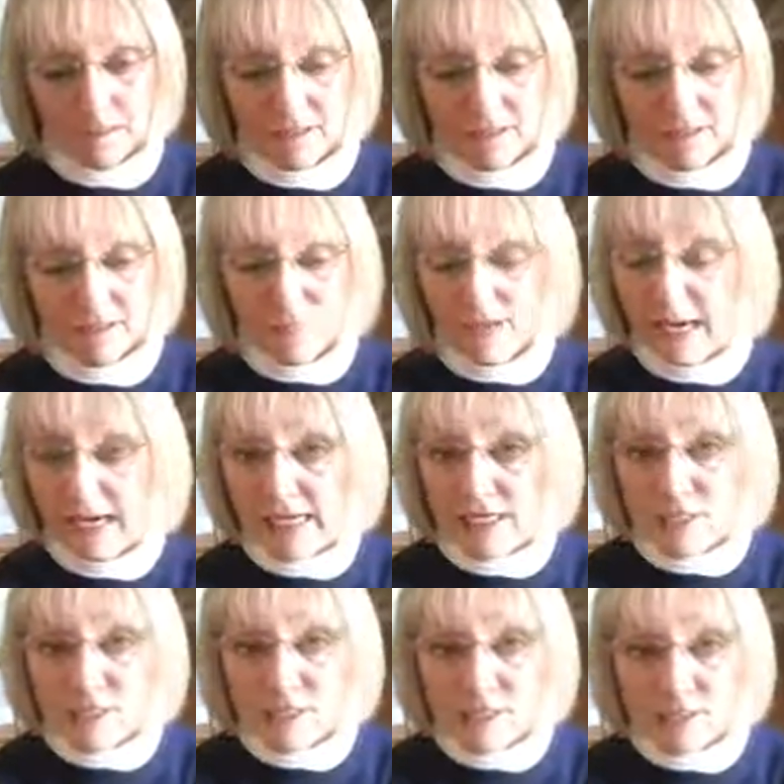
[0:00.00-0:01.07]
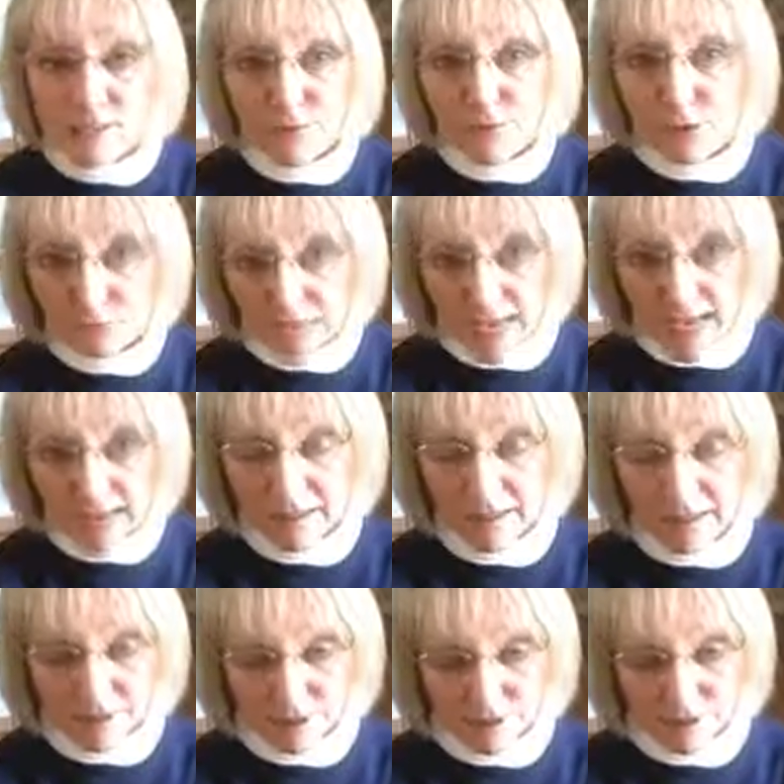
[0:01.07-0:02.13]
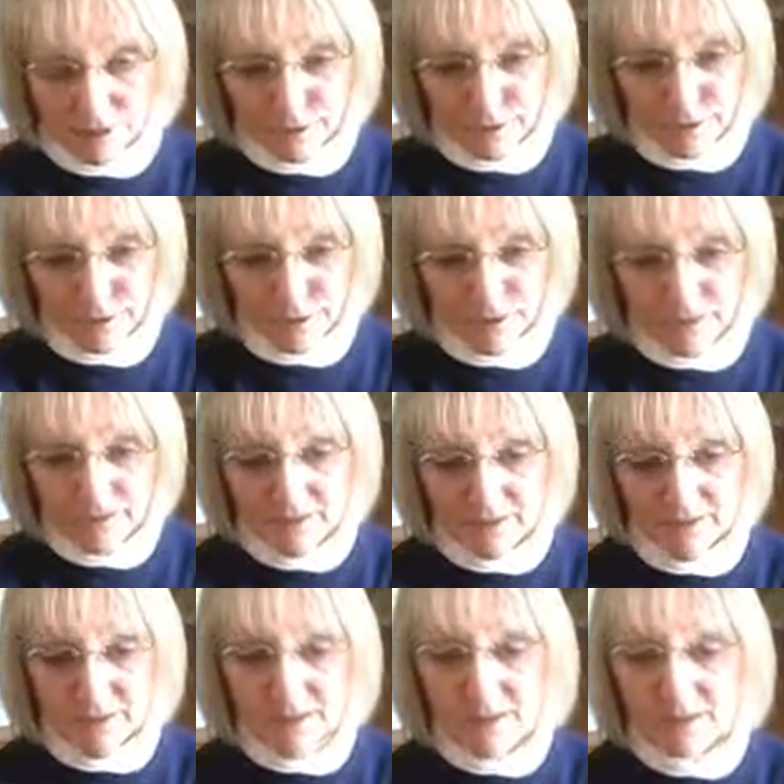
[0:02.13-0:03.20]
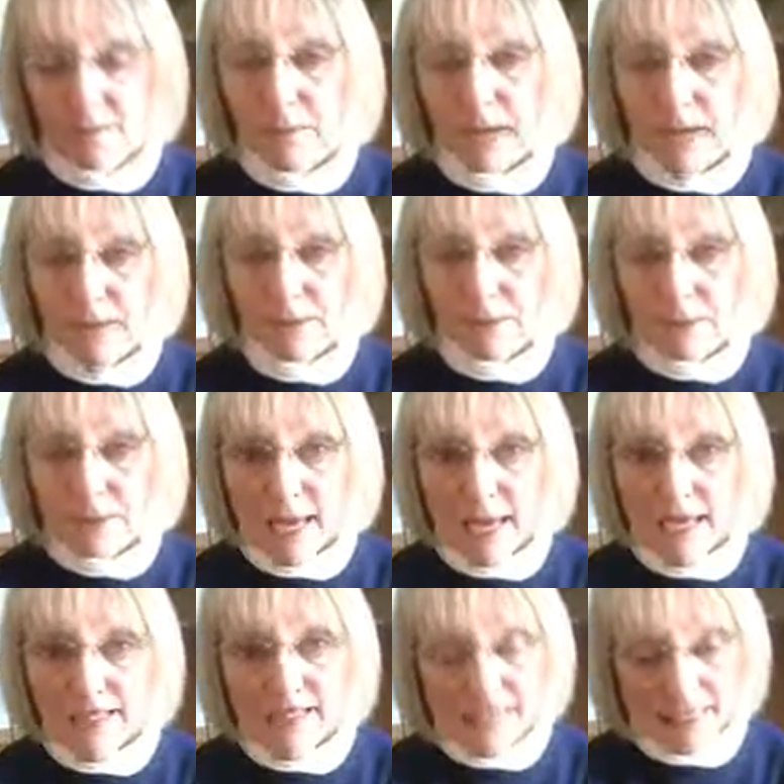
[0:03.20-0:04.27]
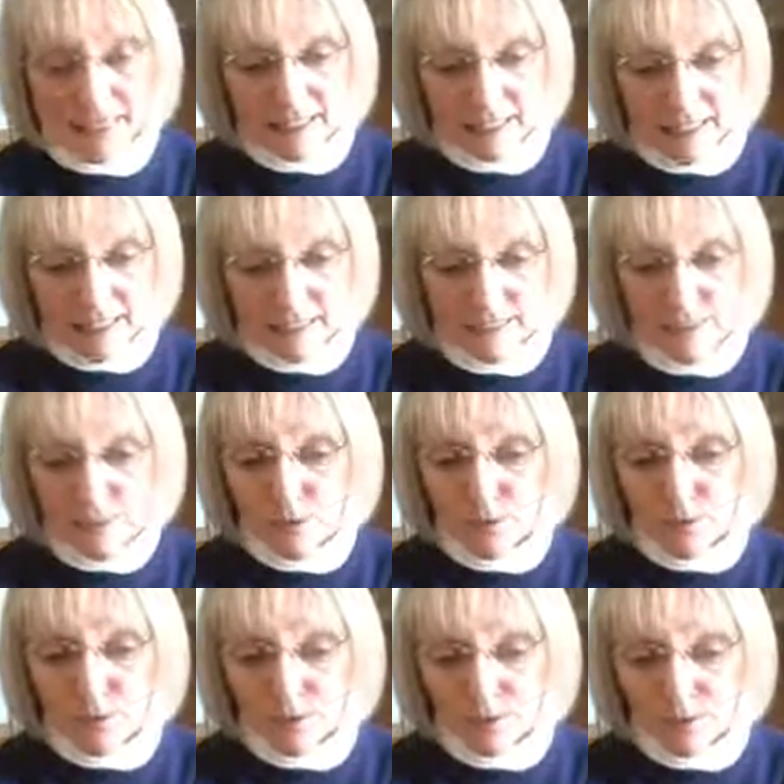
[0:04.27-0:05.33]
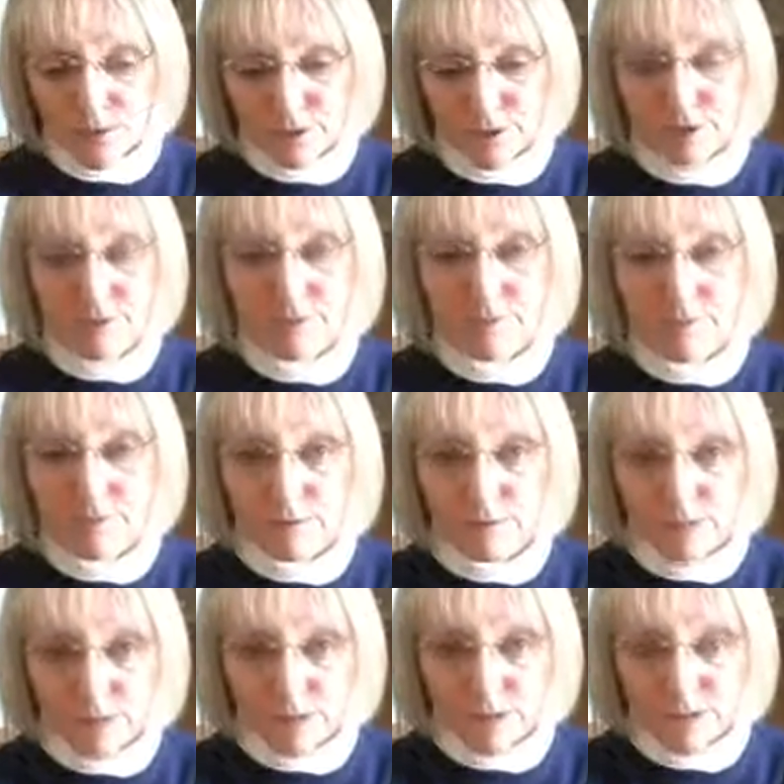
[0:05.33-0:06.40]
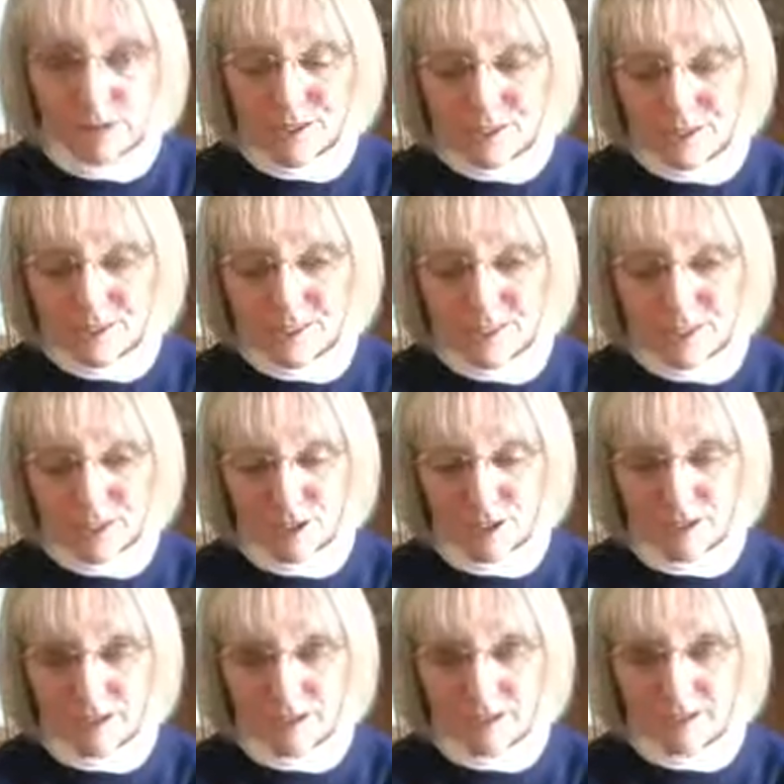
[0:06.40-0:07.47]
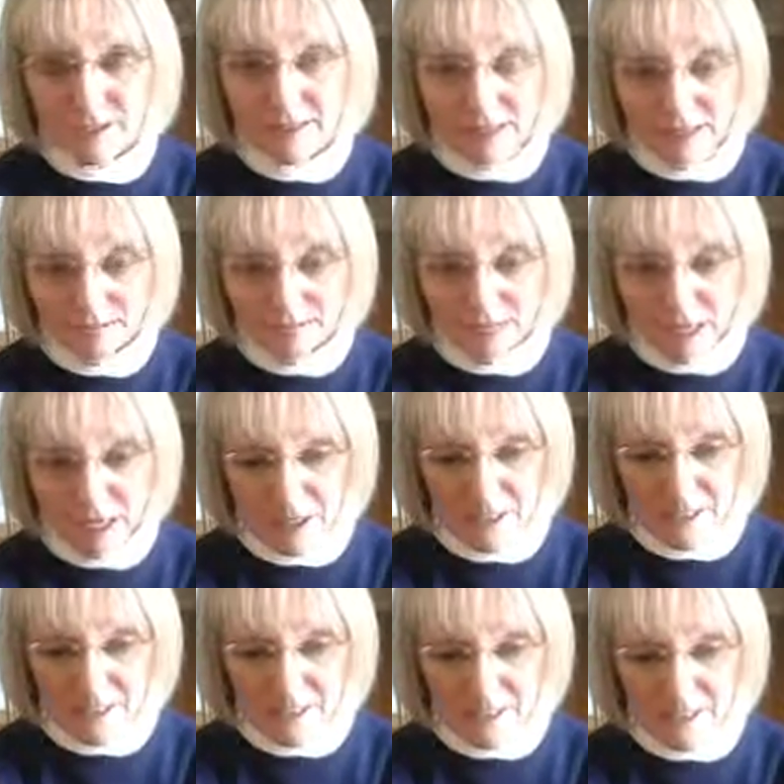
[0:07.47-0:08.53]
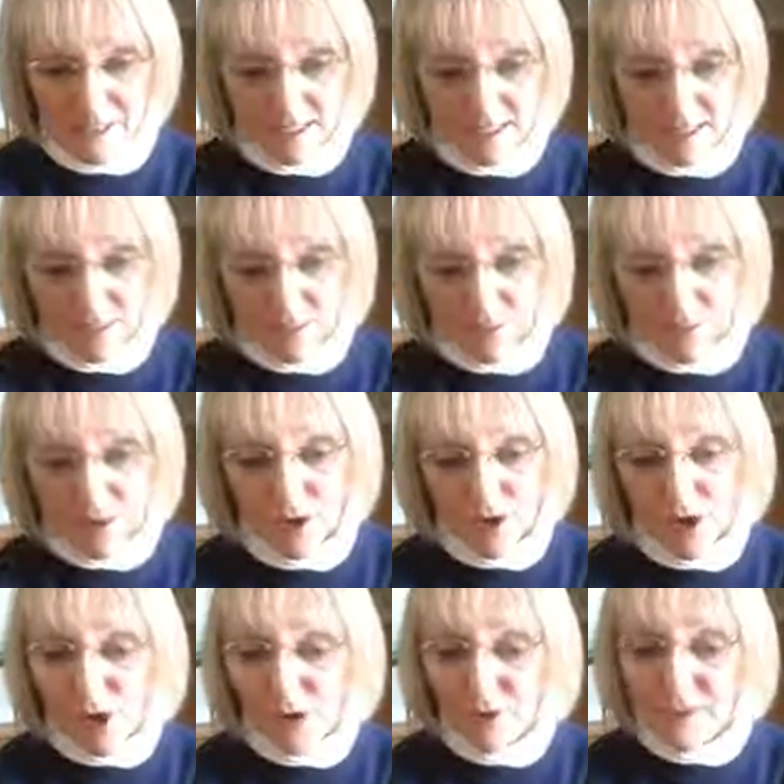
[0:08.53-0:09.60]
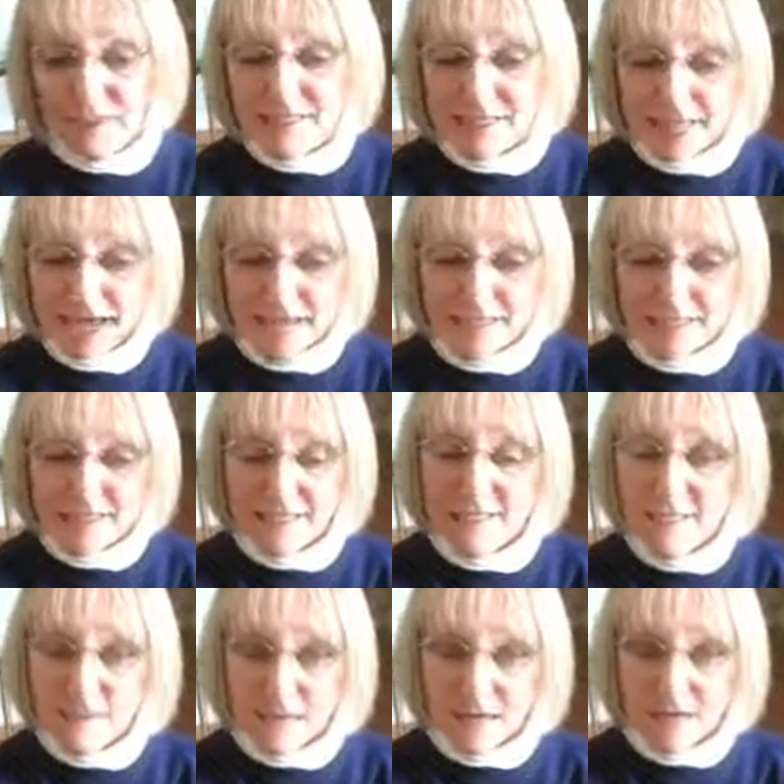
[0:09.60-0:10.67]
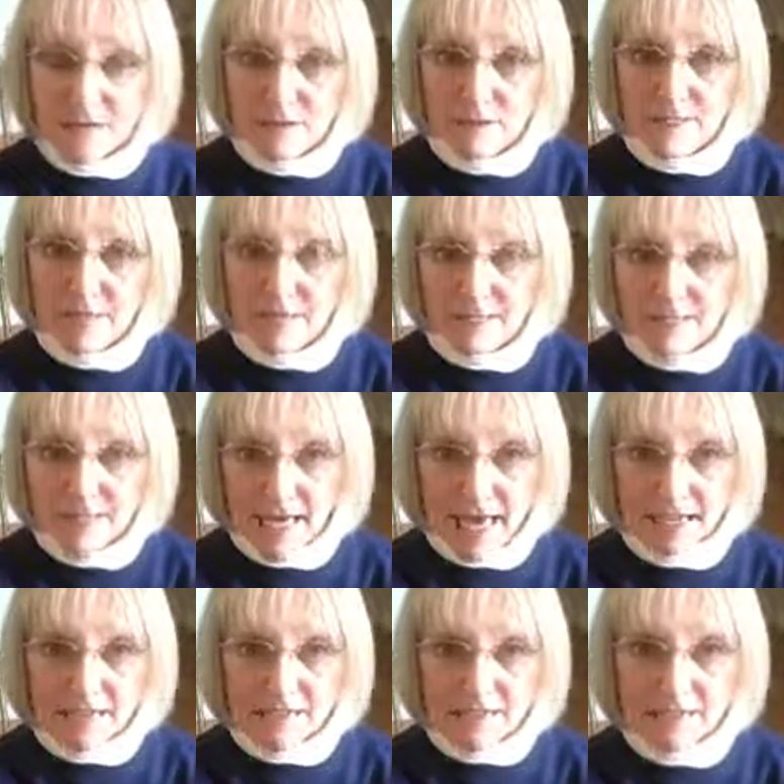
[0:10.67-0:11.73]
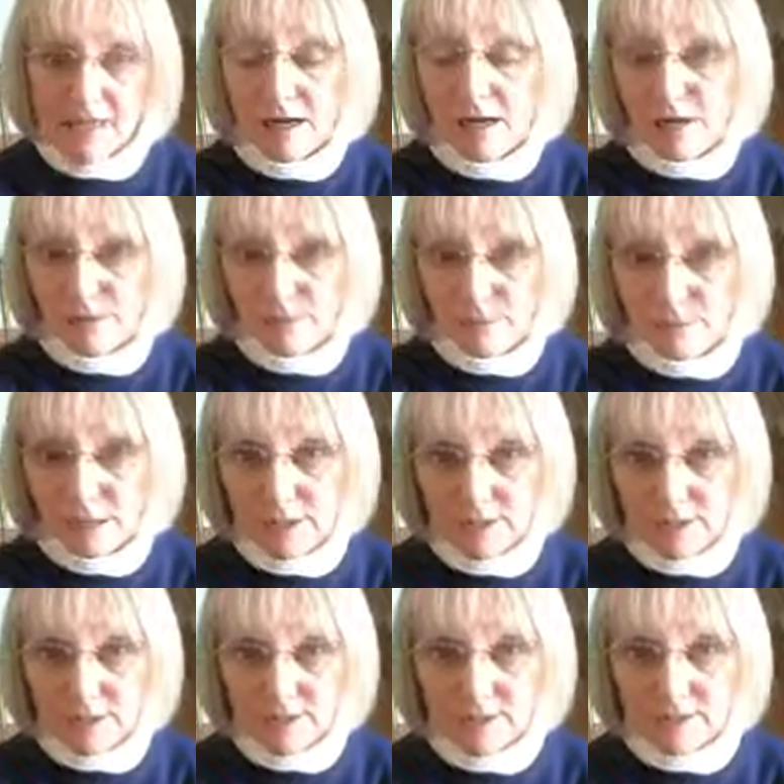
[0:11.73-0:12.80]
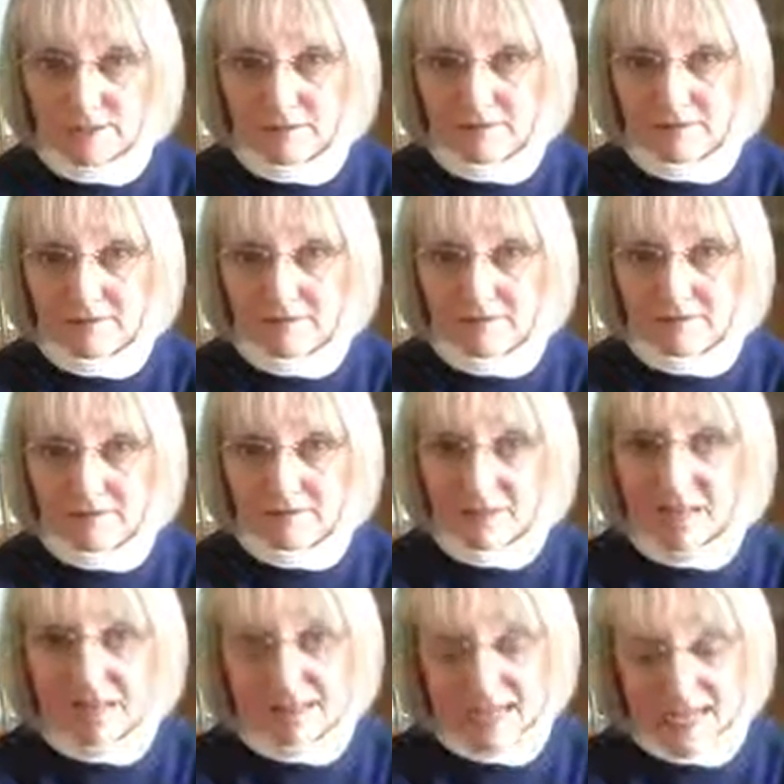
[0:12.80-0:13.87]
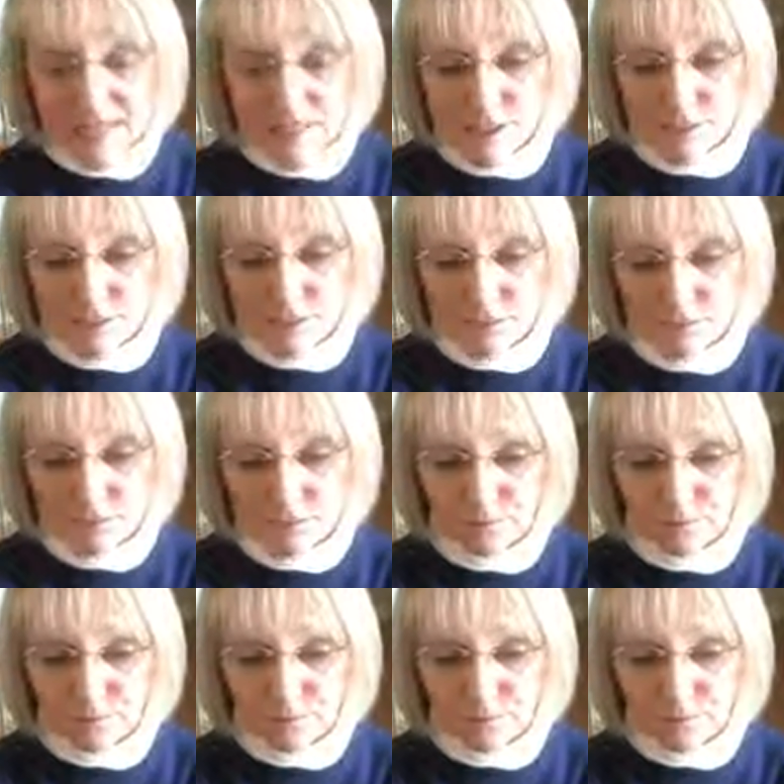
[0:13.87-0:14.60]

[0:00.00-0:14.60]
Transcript: The advantages for the pet include: the pet remains in his or her familiar, secure environment, where all the sights, smells, and sounds are familiar. And that's true.